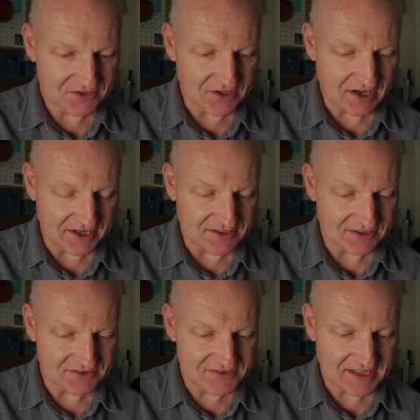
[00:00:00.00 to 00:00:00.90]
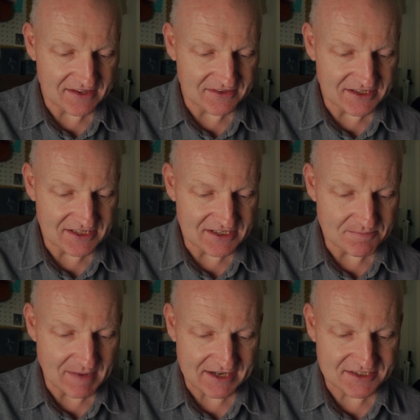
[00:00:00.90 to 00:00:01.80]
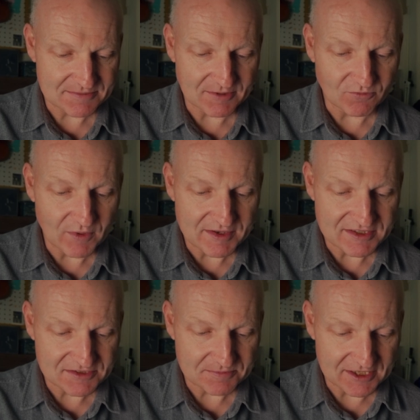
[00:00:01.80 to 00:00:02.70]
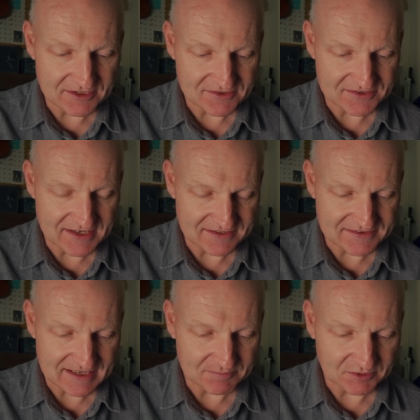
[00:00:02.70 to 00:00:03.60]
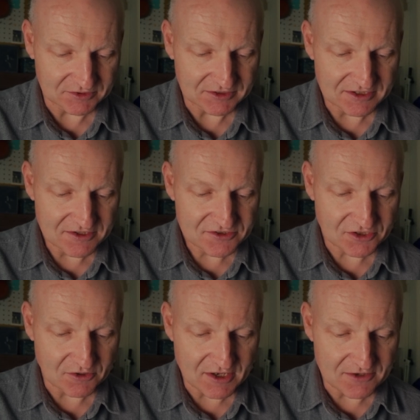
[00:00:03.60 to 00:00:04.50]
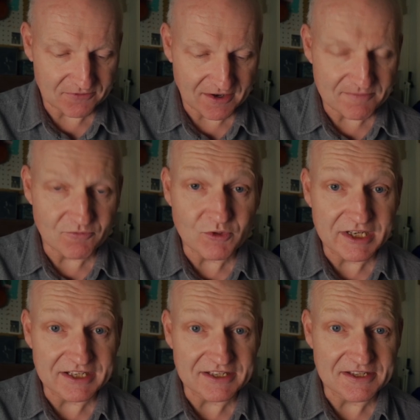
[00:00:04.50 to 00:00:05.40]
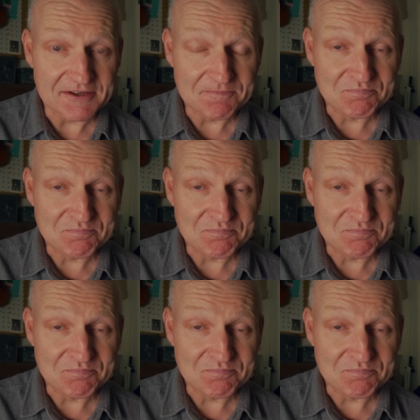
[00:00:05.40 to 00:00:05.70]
that I can set the maximum wind speed as an example. So if I'm really